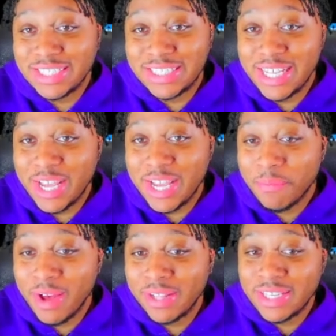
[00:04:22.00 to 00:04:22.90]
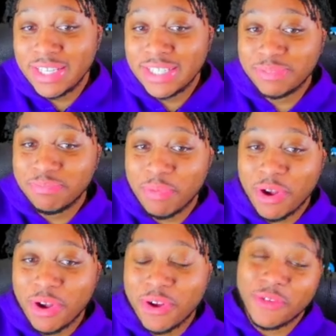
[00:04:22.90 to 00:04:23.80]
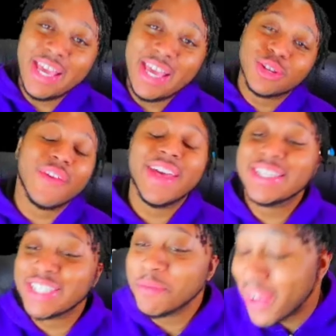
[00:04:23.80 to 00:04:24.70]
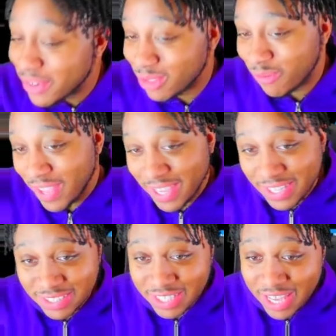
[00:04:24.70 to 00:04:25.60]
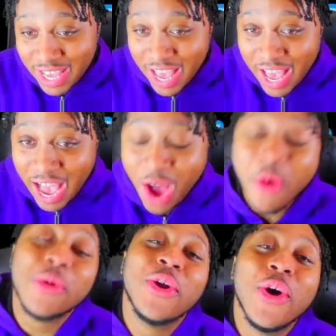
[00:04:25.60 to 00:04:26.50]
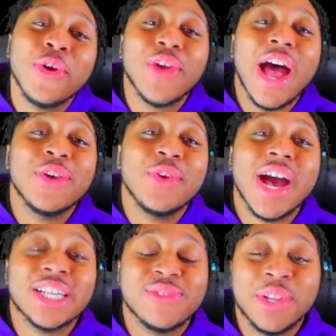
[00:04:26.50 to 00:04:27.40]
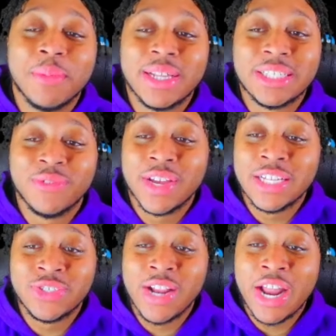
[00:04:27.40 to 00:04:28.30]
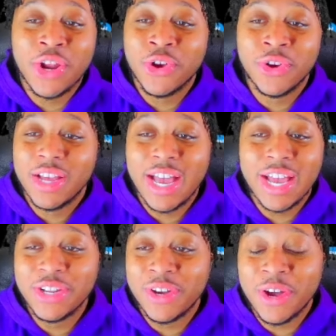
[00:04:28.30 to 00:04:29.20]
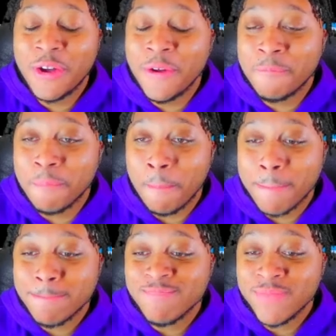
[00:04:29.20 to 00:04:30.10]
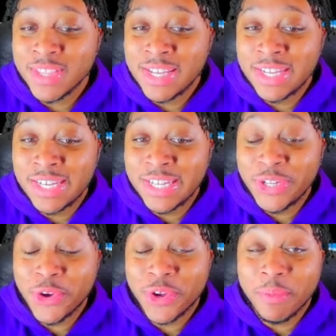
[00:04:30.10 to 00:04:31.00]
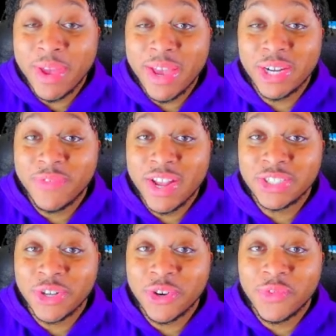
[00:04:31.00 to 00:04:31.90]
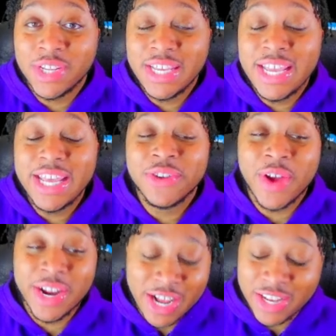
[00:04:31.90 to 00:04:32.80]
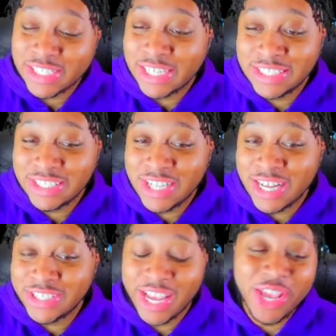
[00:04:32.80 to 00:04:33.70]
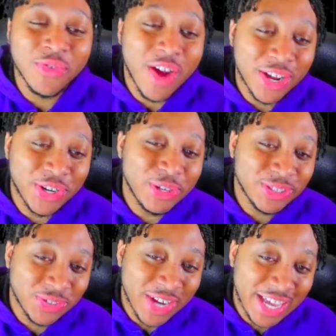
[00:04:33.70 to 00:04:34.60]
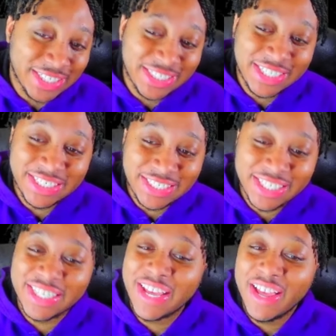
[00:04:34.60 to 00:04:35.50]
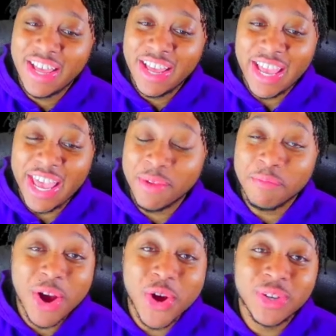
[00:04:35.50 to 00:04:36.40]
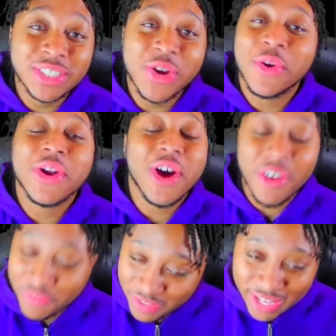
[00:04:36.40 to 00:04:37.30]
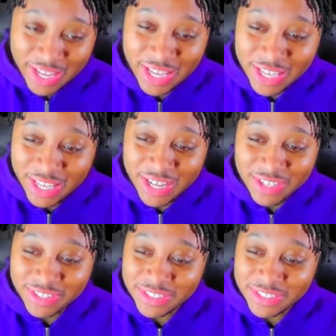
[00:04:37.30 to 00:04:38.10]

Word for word: think about this, bro. Eagles fans and Commanders fans, I want to know how you, how you guys feel about this fucking trade. I know, I know um no, Commanders fans are really heated right now because I just saw Jakey Rondo's reacted to this shit, and bro is going off. Like, yo,